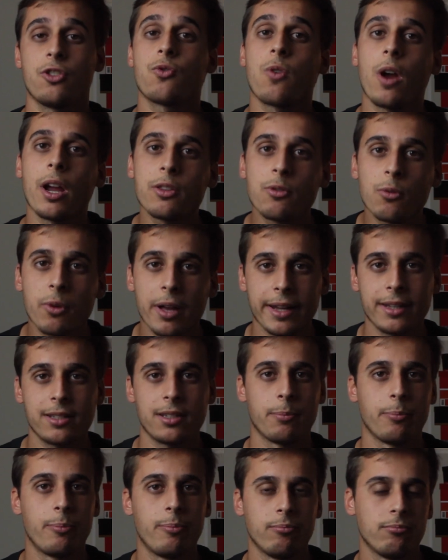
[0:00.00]
try to get
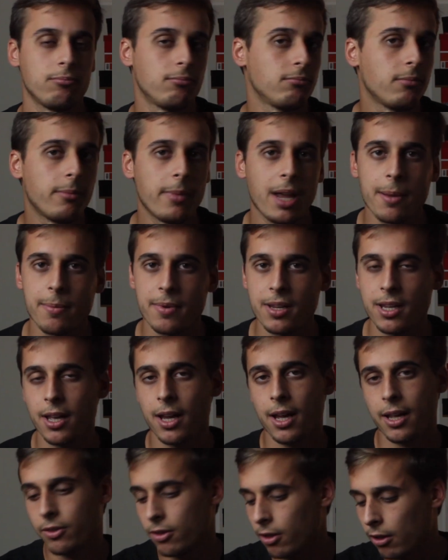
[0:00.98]
some, maybe
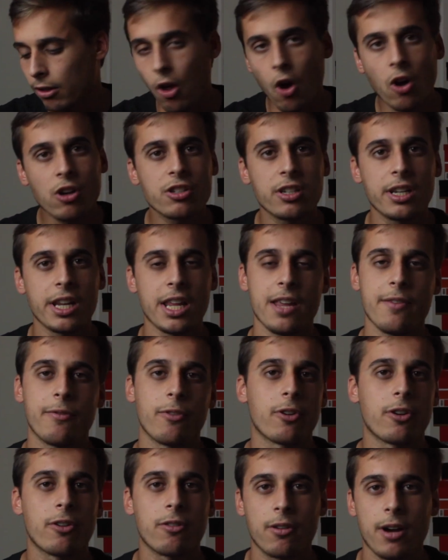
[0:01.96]
the long sleeve
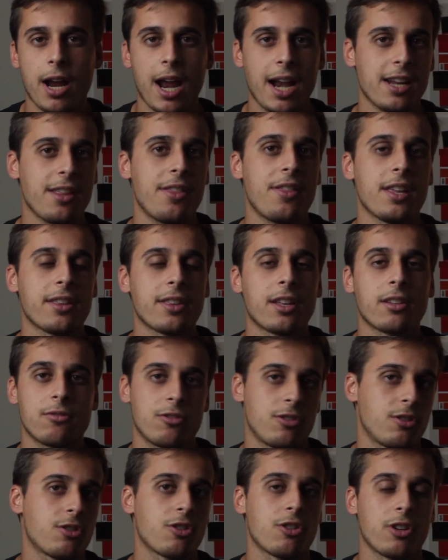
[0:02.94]
or anything that's
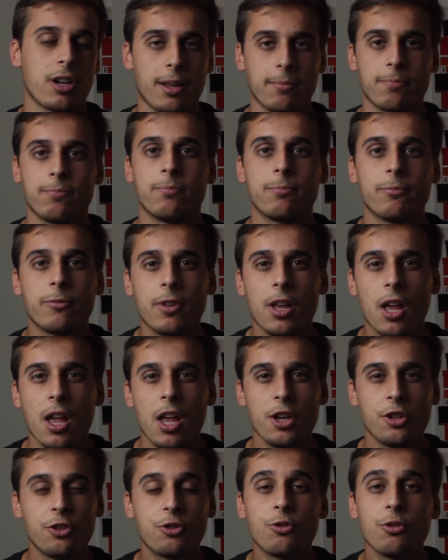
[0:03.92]
just gonna
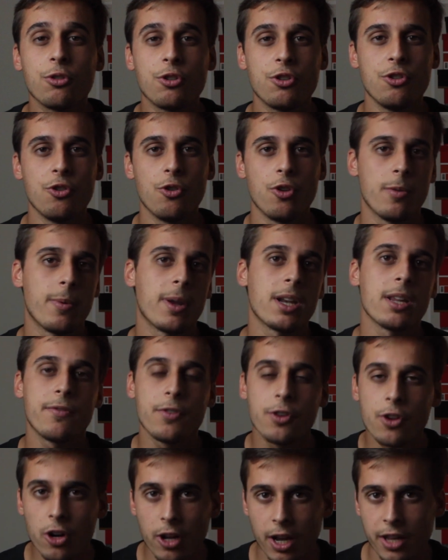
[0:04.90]
suit you even if
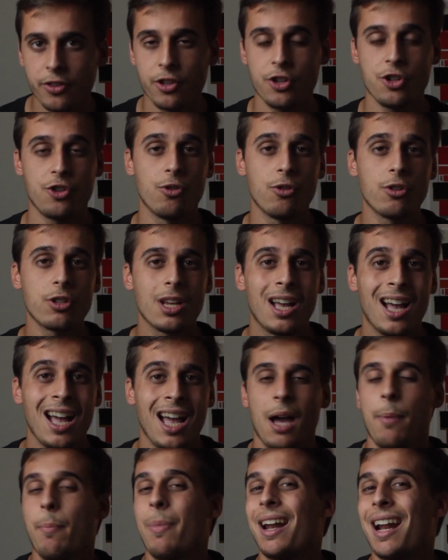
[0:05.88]
you don't get the shoes,
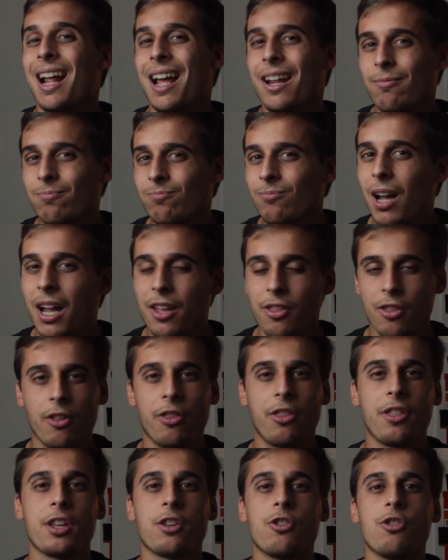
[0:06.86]
but I don't
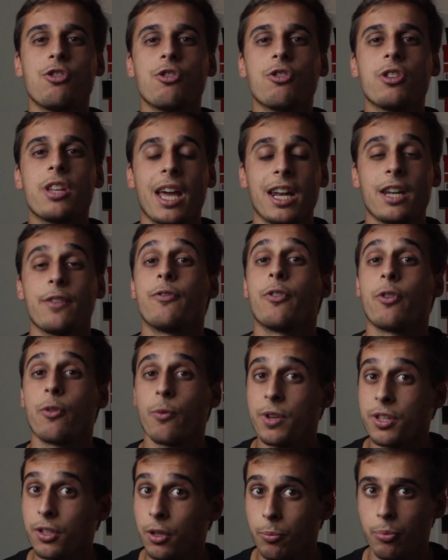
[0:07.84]
think you should get it for
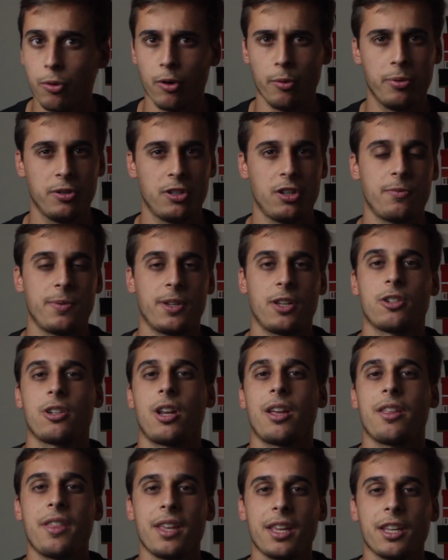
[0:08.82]
resale purposes because
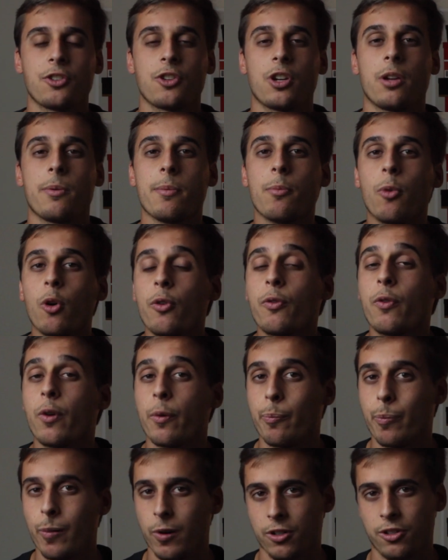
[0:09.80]
I think it's gonna be more for
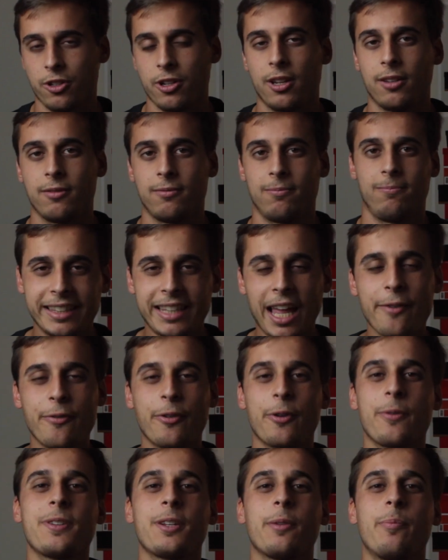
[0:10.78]
personal. Time
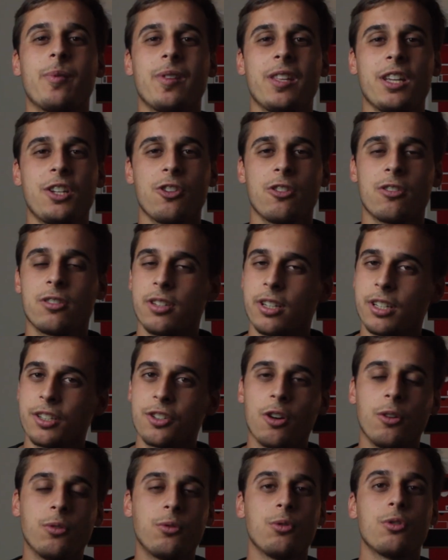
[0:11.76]
for resale predictions, let's
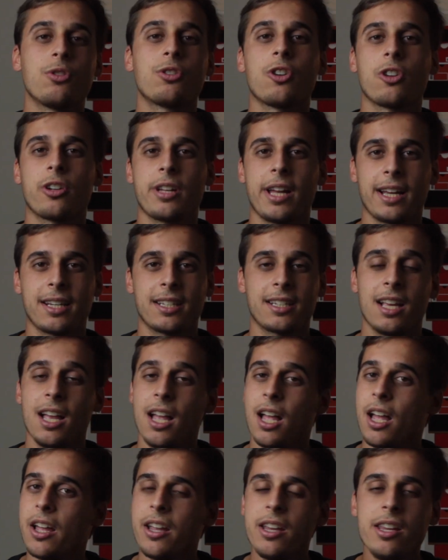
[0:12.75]
go to StockX.
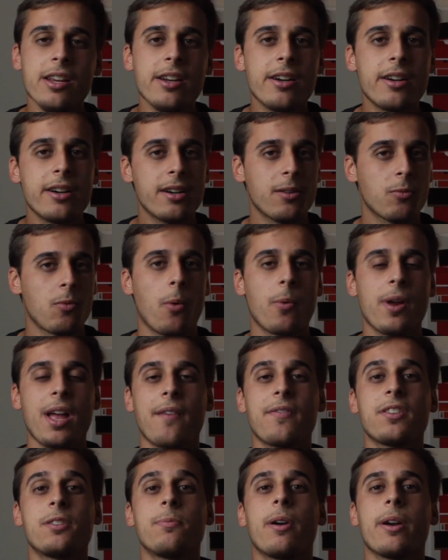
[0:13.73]
Here, what we
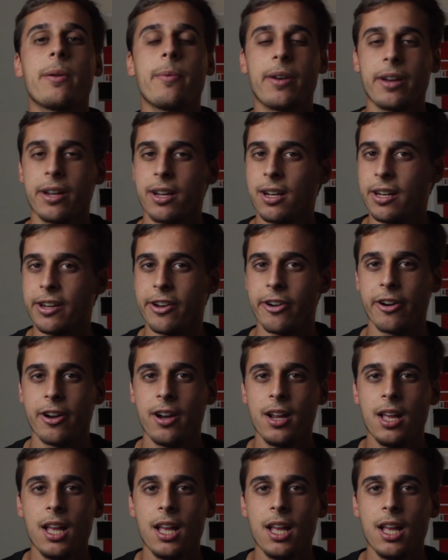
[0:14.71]
have is very, very clear.